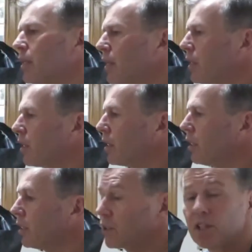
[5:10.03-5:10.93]

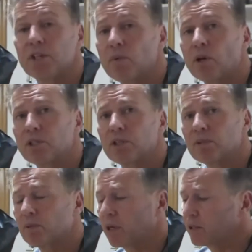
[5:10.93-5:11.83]
I do wash them
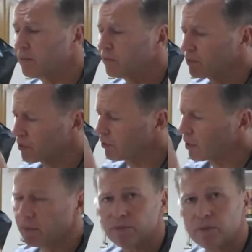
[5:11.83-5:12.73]
as well. I do
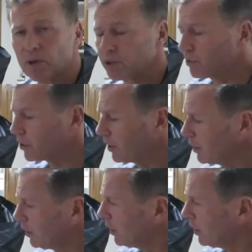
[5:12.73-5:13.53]
run them through the washing machine.